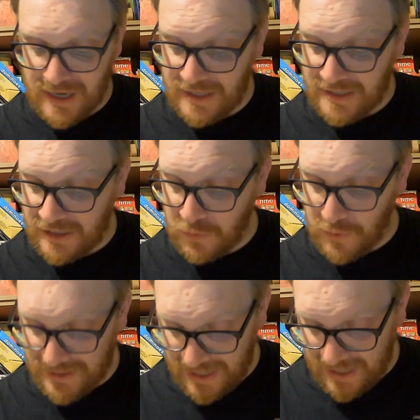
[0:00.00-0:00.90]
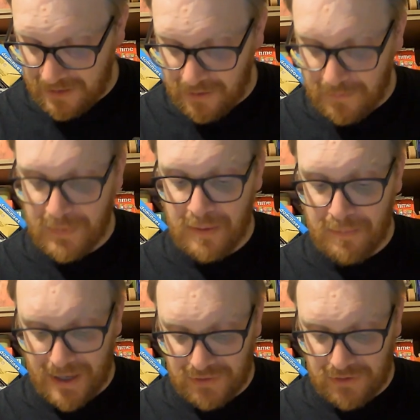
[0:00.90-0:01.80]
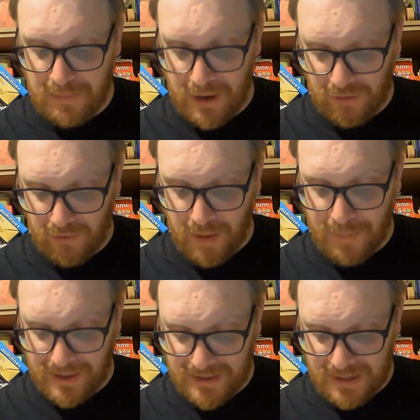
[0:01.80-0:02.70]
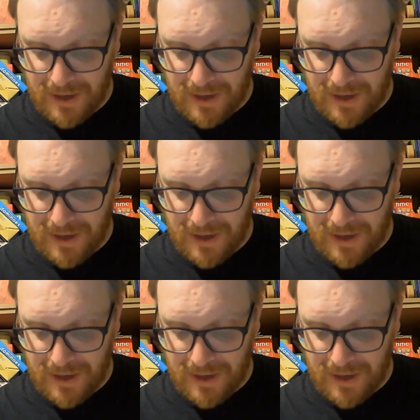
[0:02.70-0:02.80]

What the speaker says: de cuisine. Battering ram, battery.